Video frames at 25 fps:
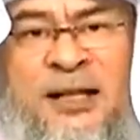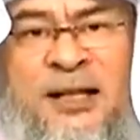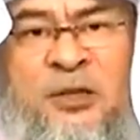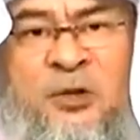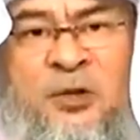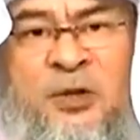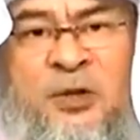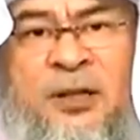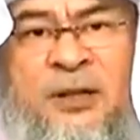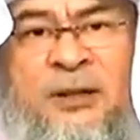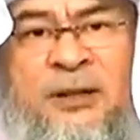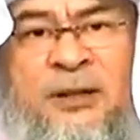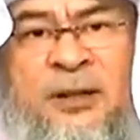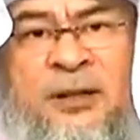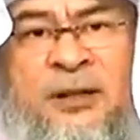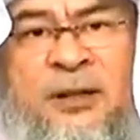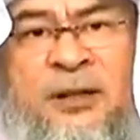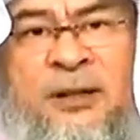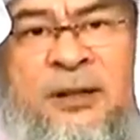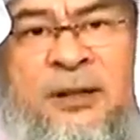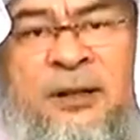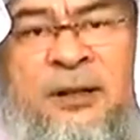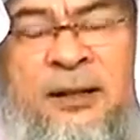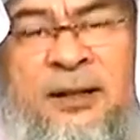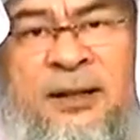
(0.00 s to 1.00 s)
Azza wa
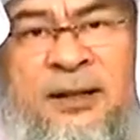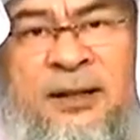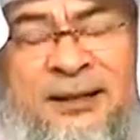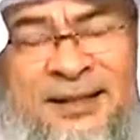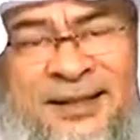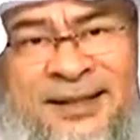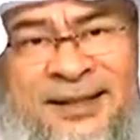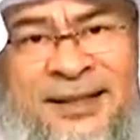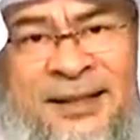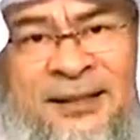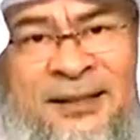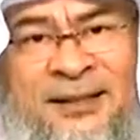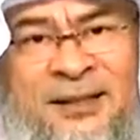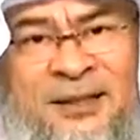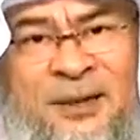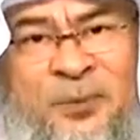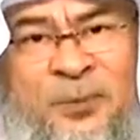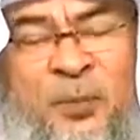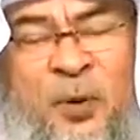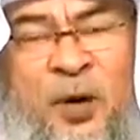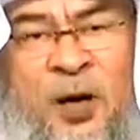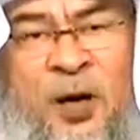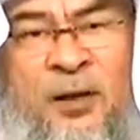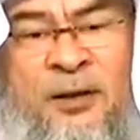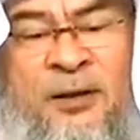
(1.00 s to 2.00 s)
Jal descended
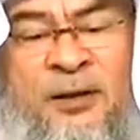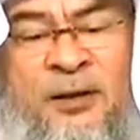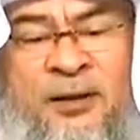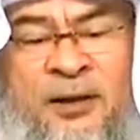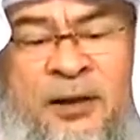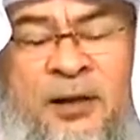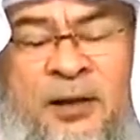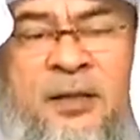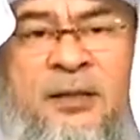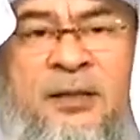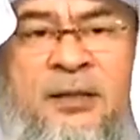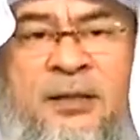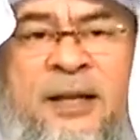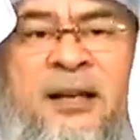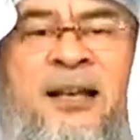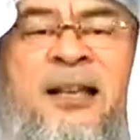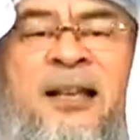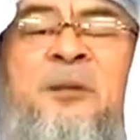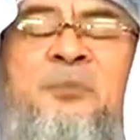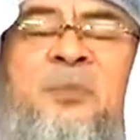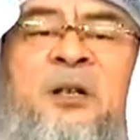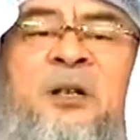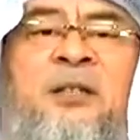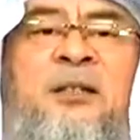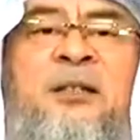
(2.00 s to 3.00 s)
upon is a
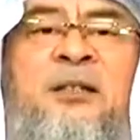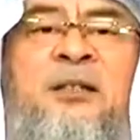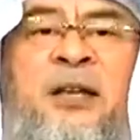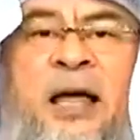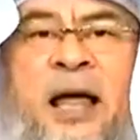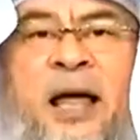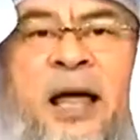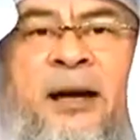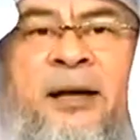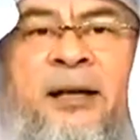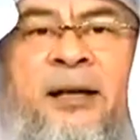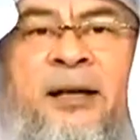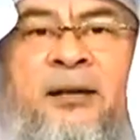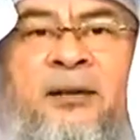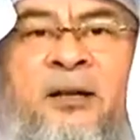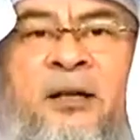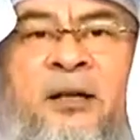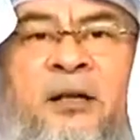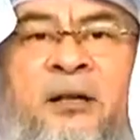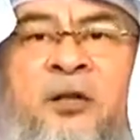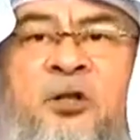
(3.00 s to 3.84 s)
limited area.